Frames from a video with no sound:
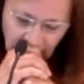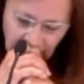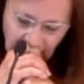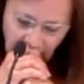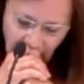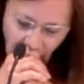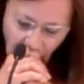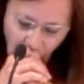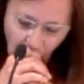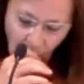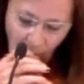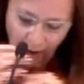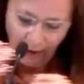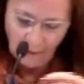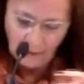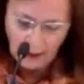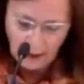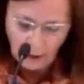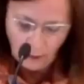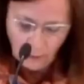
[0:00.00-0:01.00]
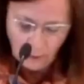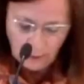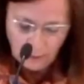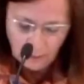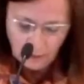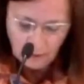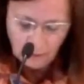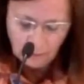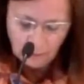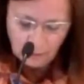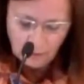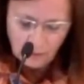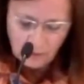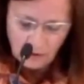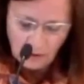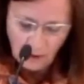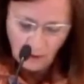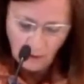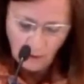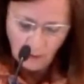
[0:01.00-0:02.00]
Where are we with blue
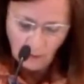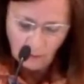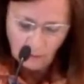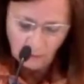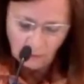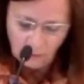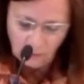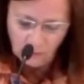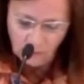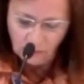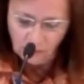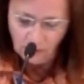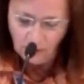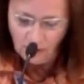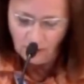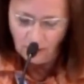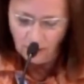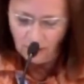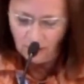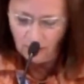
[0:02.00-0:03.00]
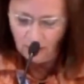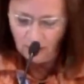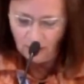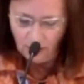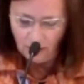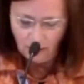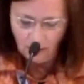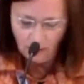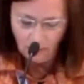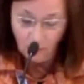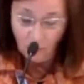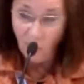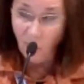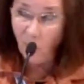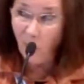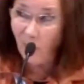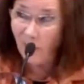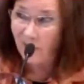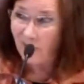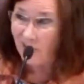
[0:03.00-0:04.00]
zones? What
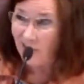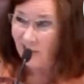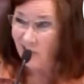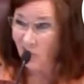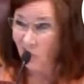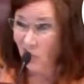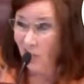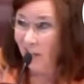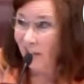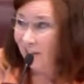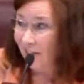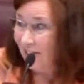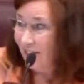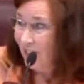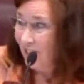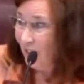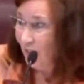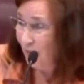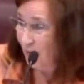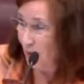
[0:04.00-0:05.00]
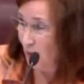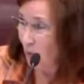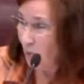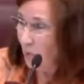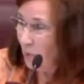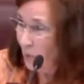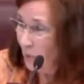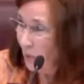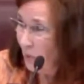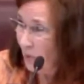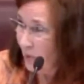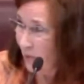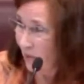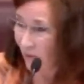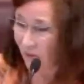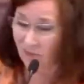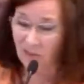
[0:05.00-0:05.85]
does the checklist for schools look